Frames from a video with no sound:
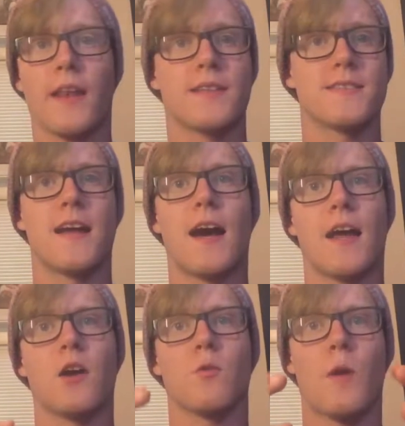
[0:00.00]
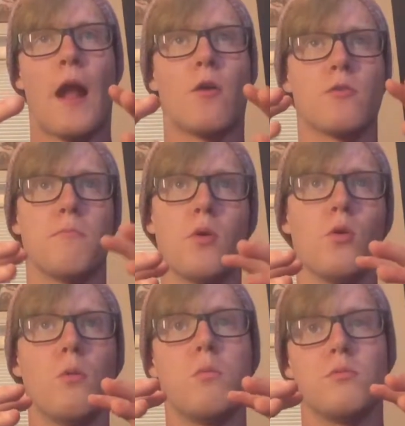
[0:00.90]
and it's not a round
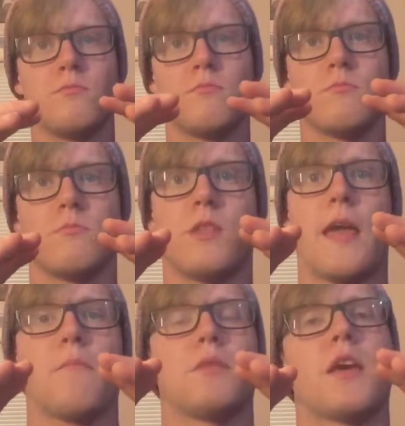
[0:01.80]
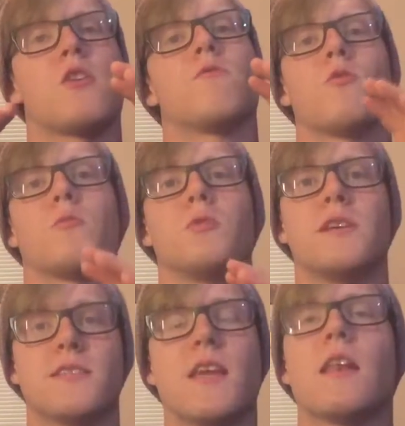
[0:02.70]
bulb lamp like you've normally
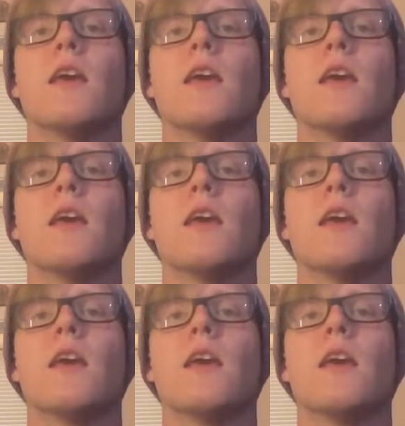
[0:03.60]
seen.